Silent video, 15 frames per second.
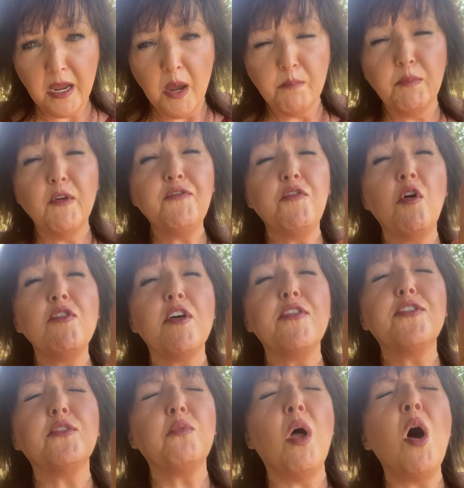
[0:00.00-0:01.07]
before the
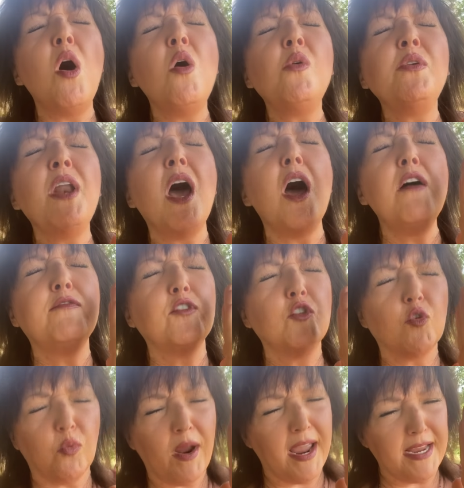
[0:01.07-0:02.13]
throne of
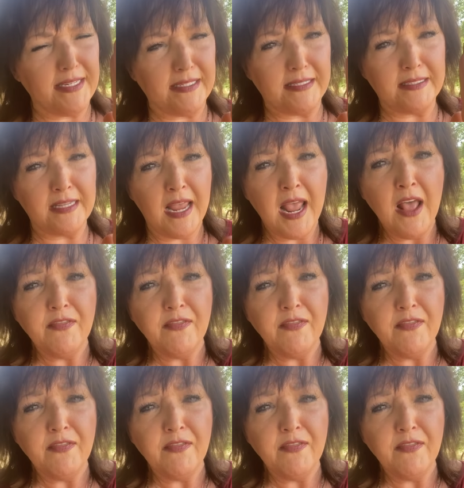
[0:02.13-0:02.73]
grace,